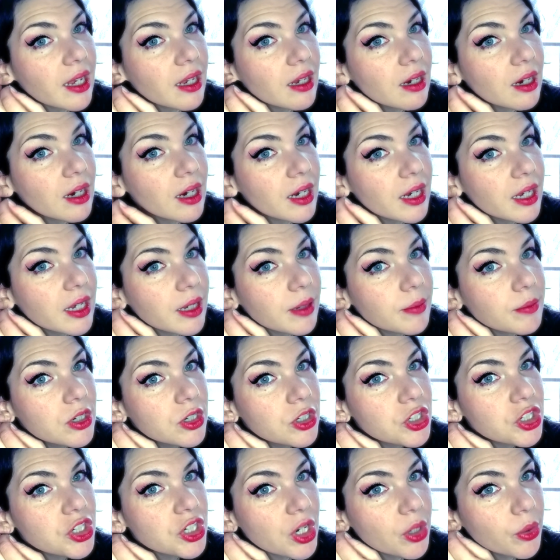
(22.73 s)
I am
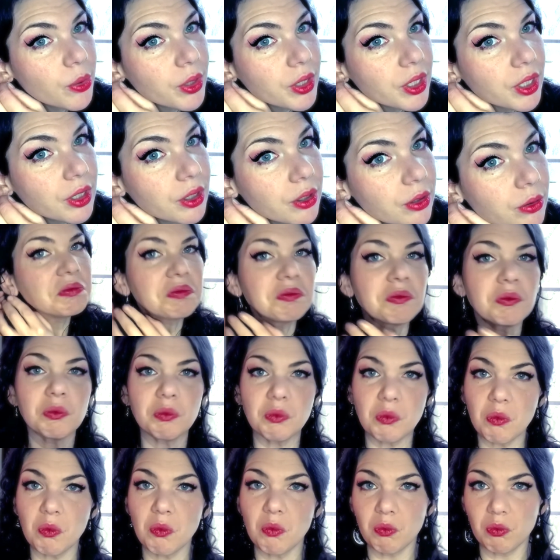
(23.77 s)
showing you,
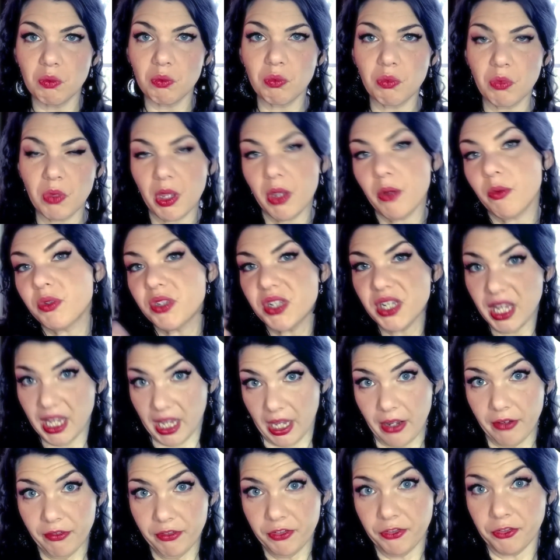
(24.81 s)
it was a
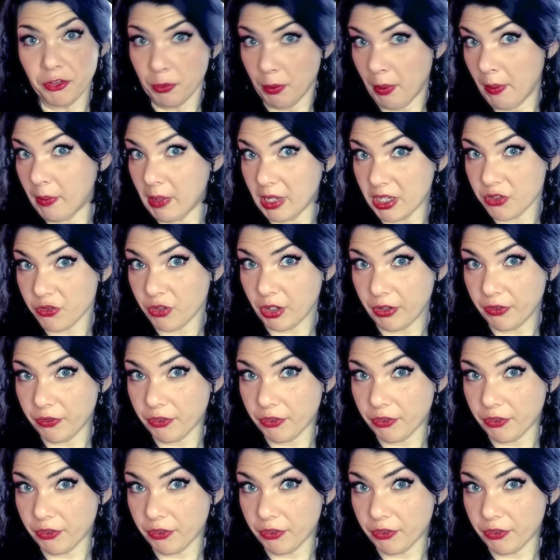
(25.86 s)
gift from a best friend for